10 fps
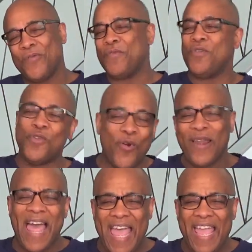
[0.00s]
of your
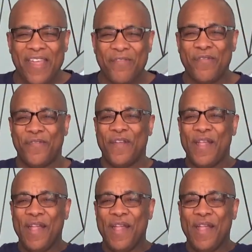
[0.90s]
life.